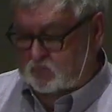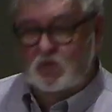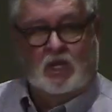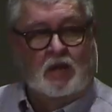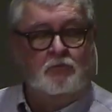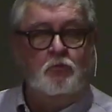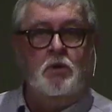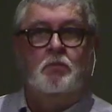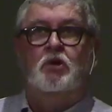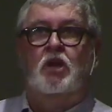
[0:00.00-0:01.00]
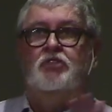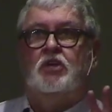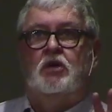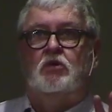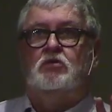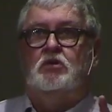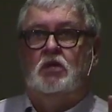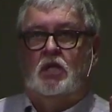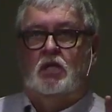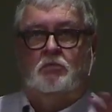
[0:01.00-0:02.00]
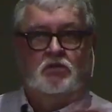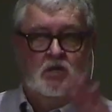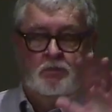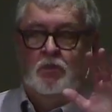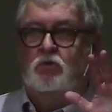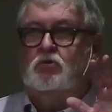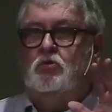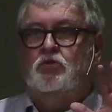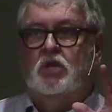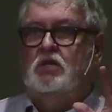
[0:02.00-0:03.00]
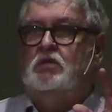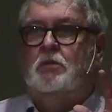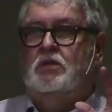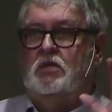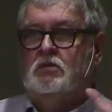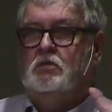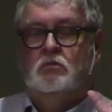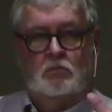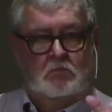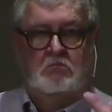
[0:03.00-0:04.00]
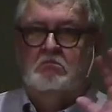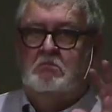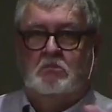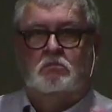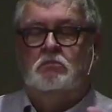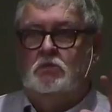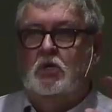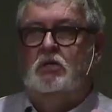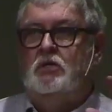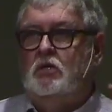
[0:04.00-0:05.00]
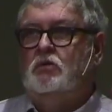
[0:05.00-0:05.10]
And if you remember nothing else today, except those two things, I mean, it's done deal.